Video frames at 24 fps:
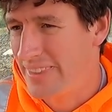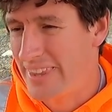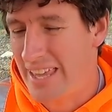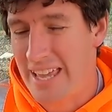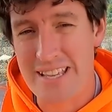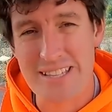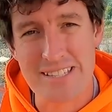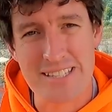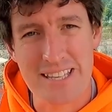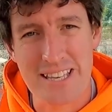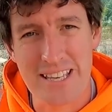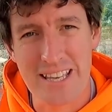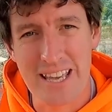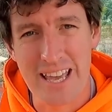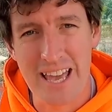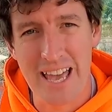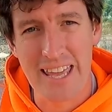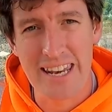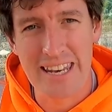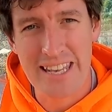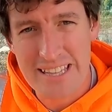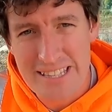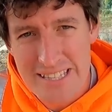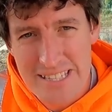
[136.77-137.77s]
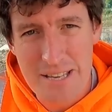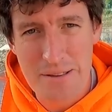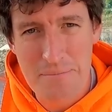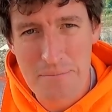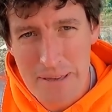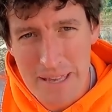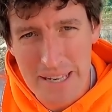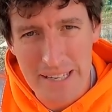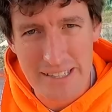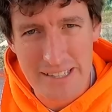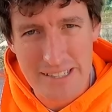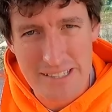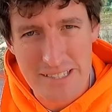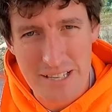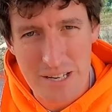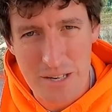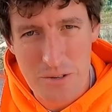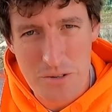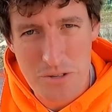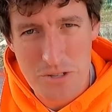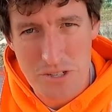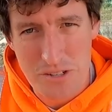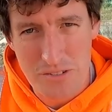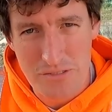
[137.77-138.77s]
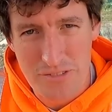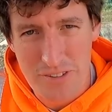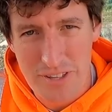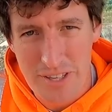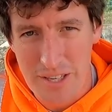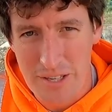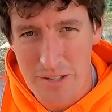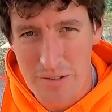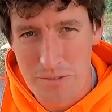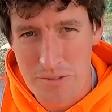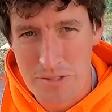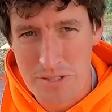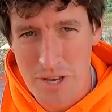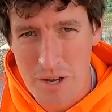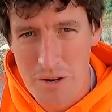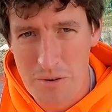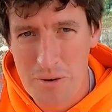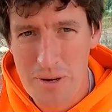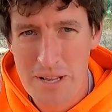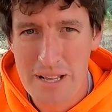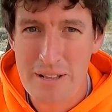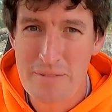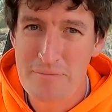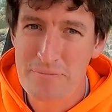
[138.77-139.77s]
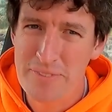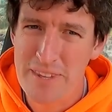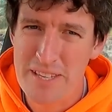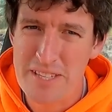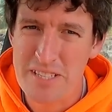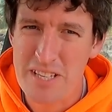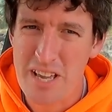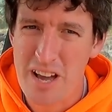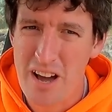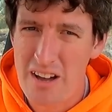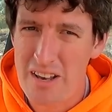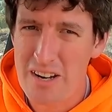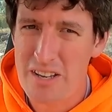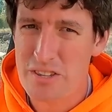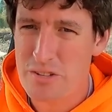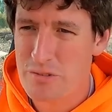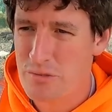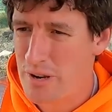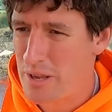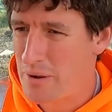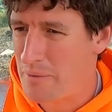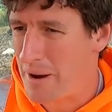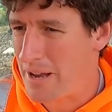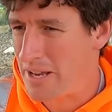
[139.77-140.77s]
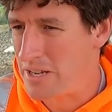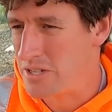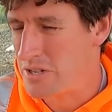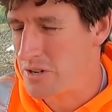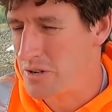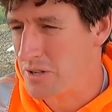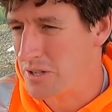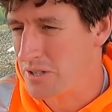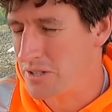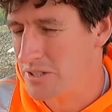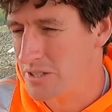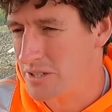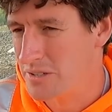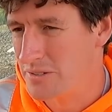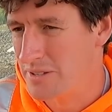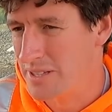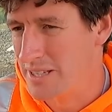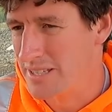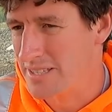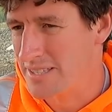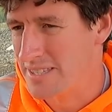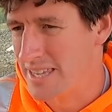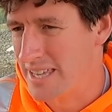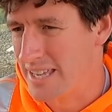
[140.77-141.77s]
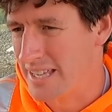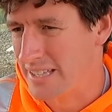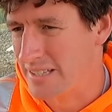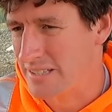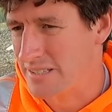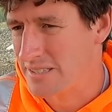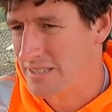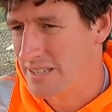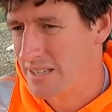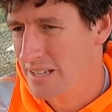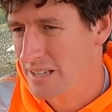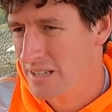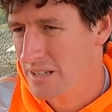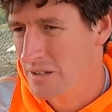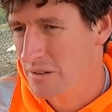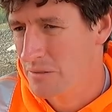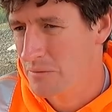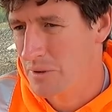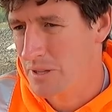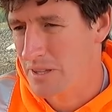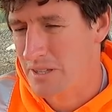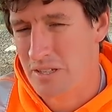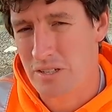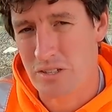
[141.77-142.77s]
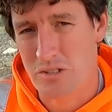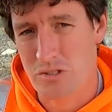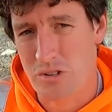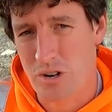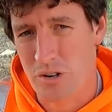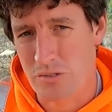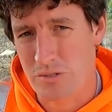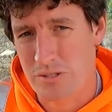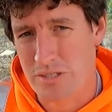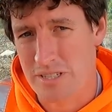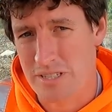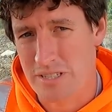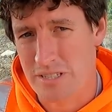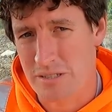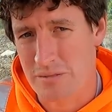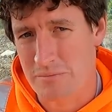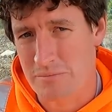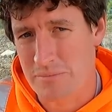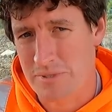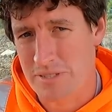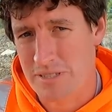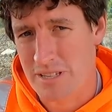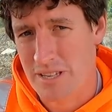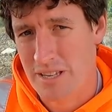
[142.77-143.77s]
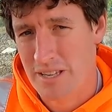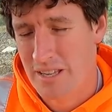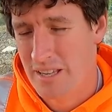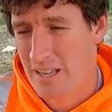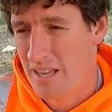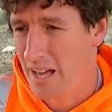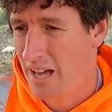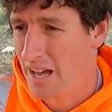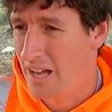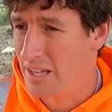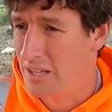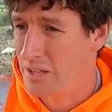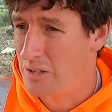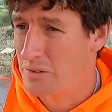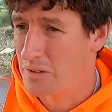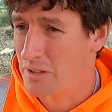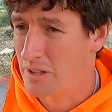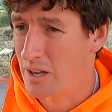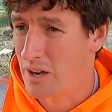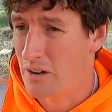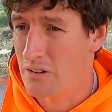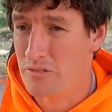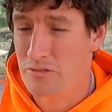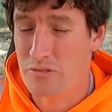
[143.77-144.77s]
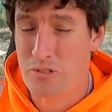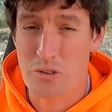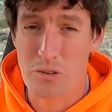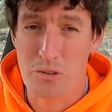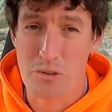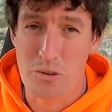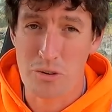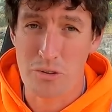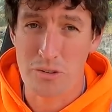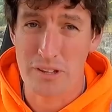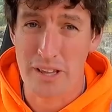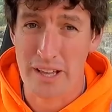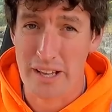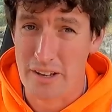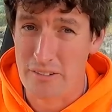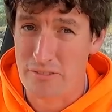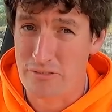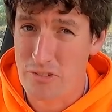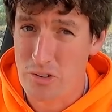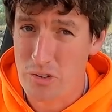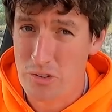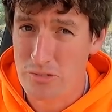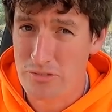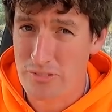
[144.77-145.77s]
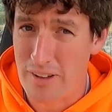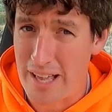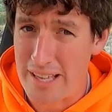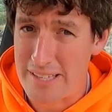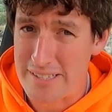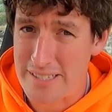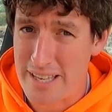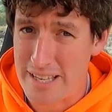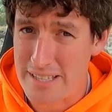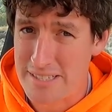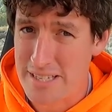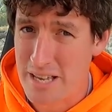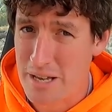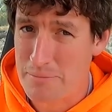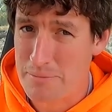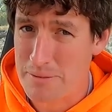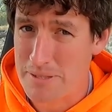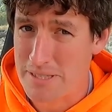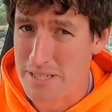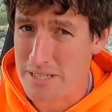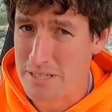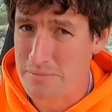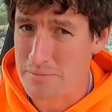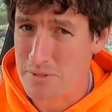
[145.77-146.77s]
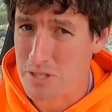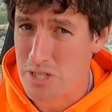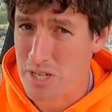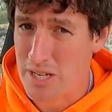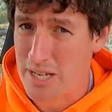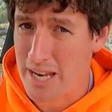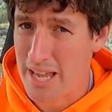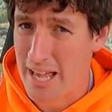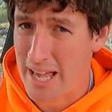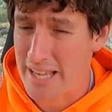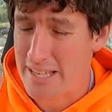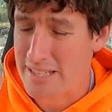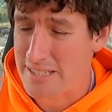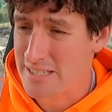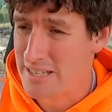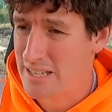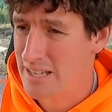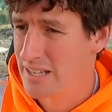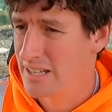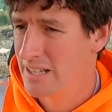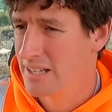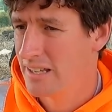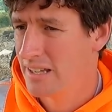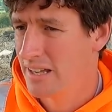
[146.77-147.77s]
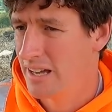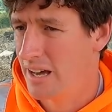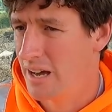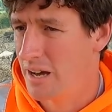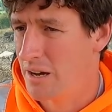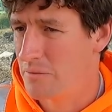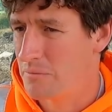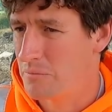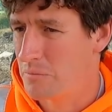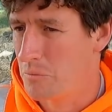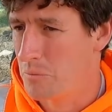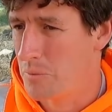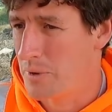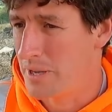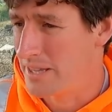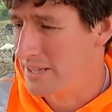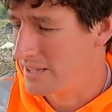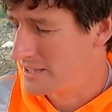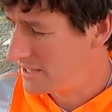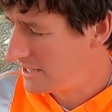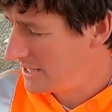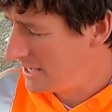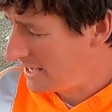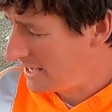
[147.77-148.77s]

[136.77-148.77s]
there's an intermittent solution for you. So there's kind of 3 ways you can do these things with control systems. You can go for like a full fat setup, as this machine has, with